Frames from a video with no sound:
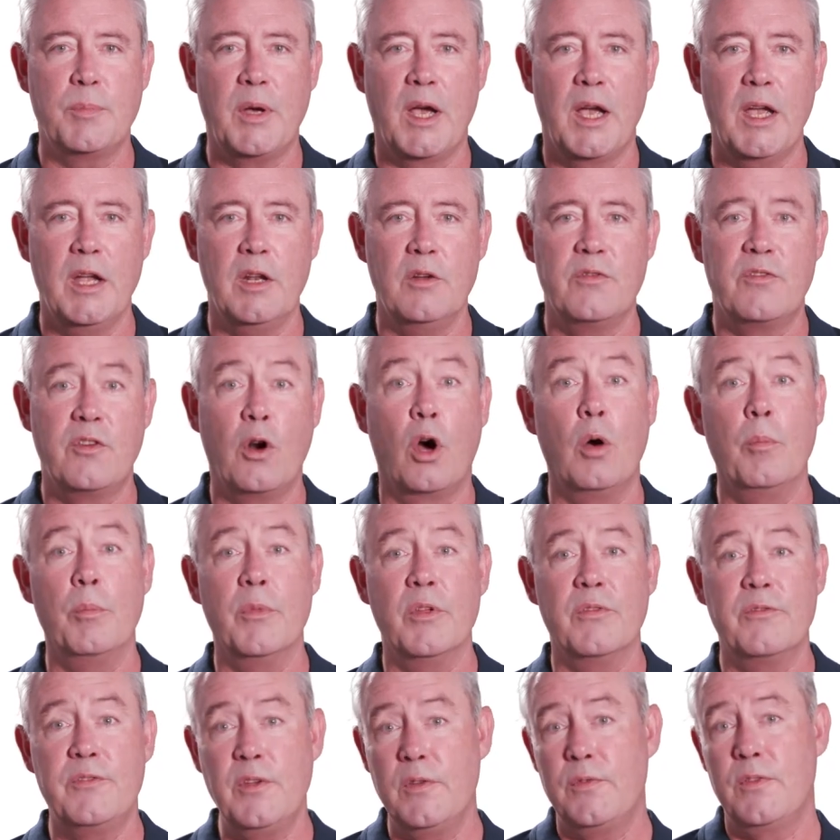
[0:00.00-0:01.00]
paid from
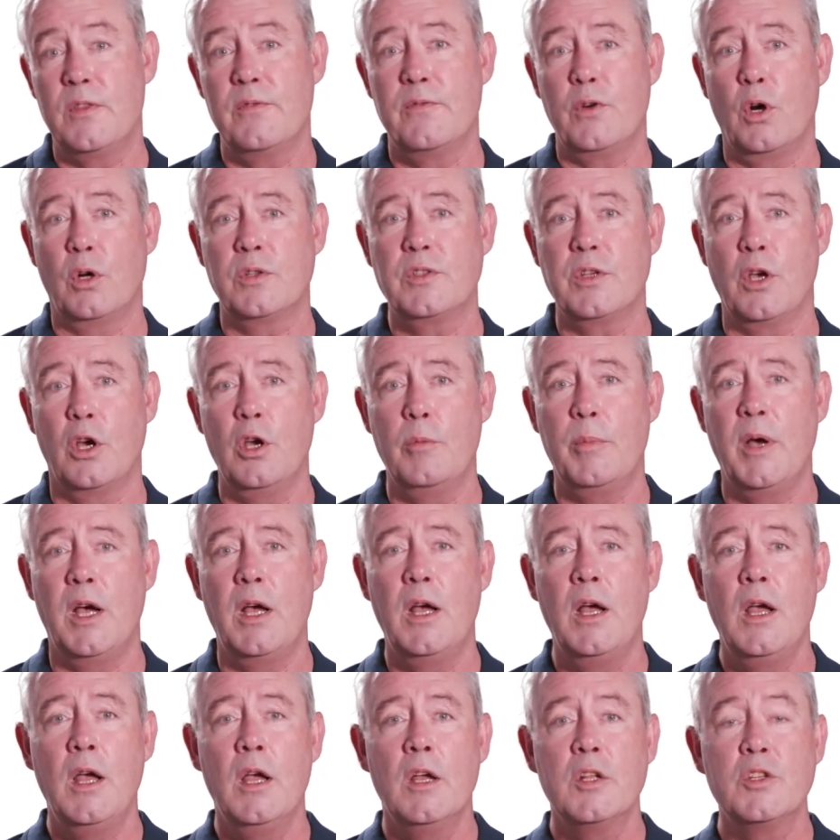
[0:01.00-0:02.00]
the 5th of
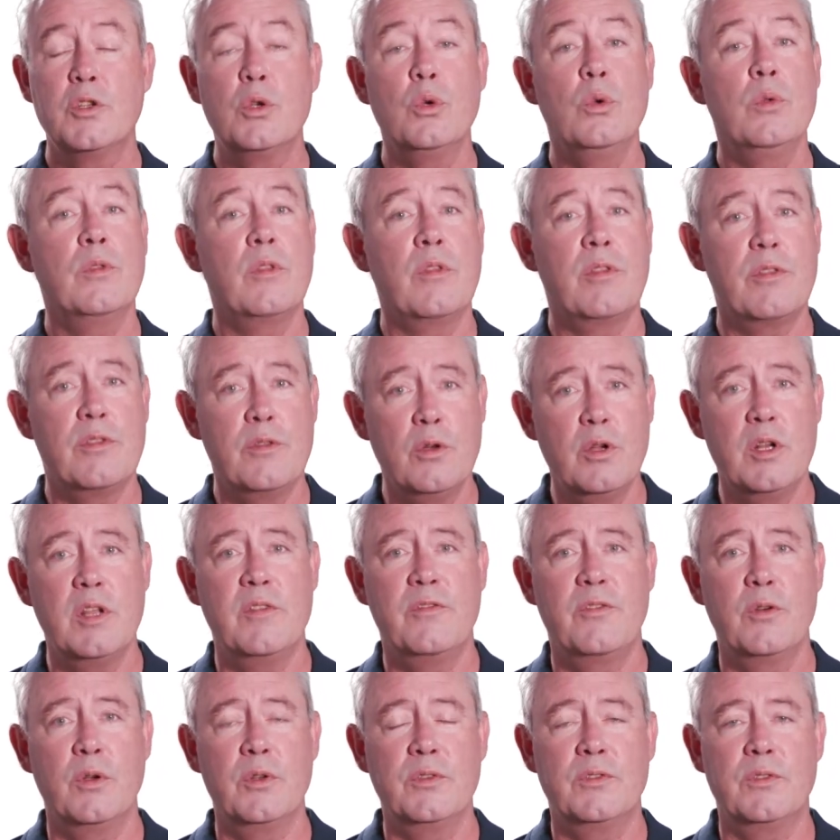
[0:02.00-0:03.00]
October to the
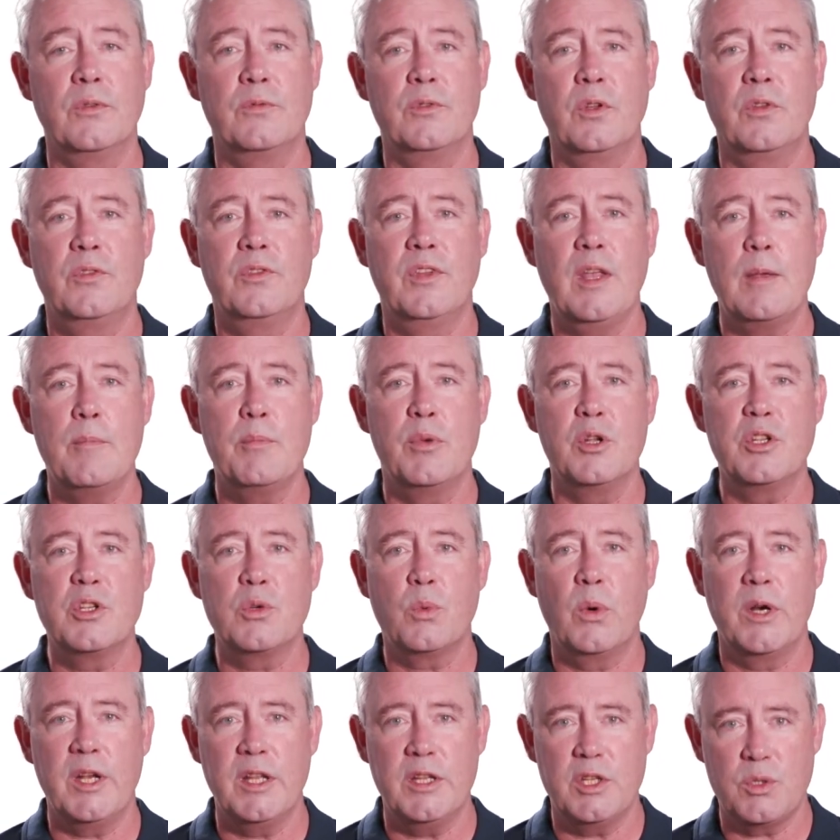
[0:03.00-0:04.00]
31st of December
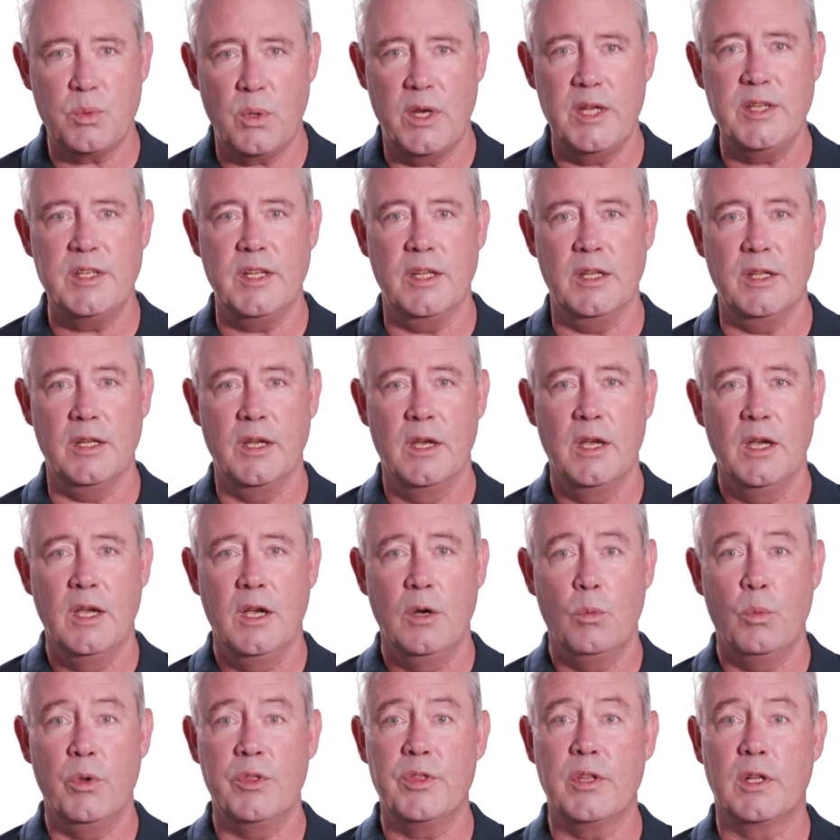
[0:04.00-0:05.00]
2020,
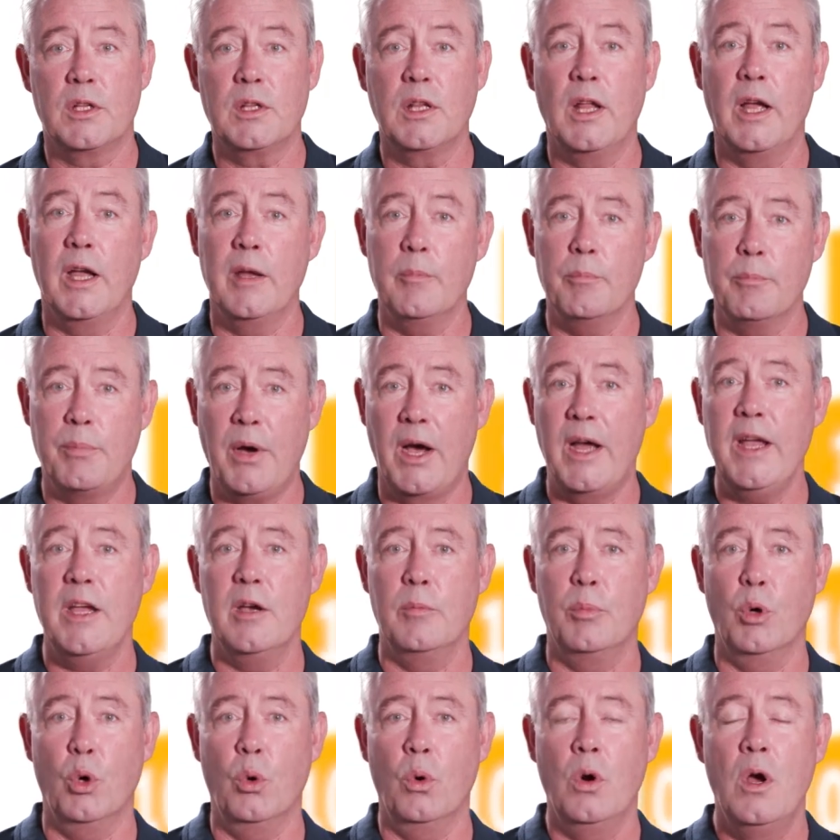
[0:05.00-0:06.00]
with the claim
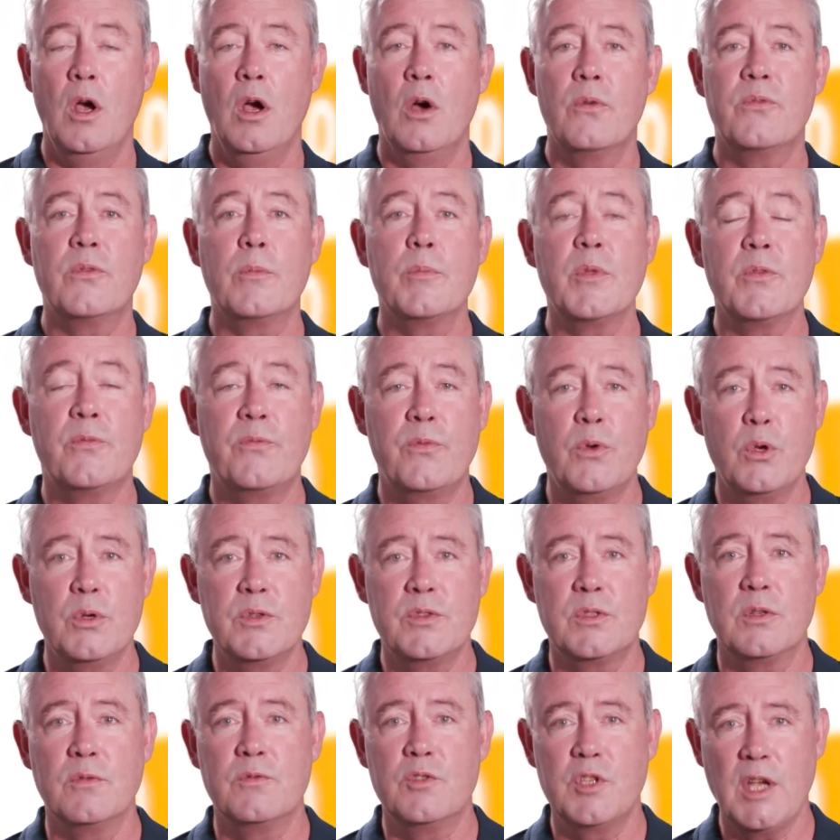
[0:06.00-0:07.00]
payable from the
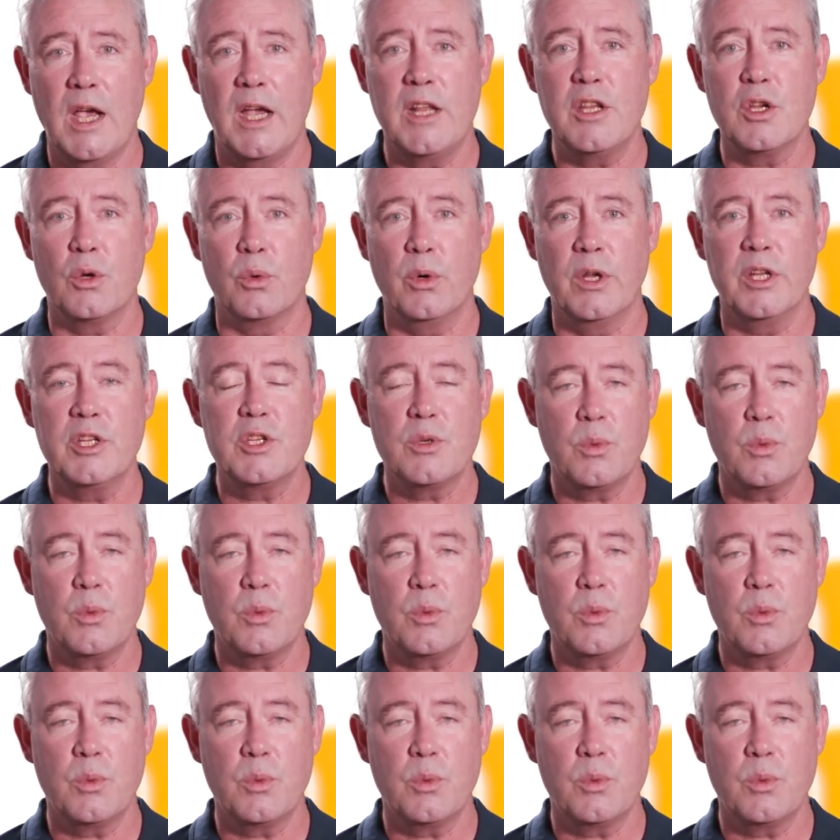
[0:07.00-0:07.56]
1st of January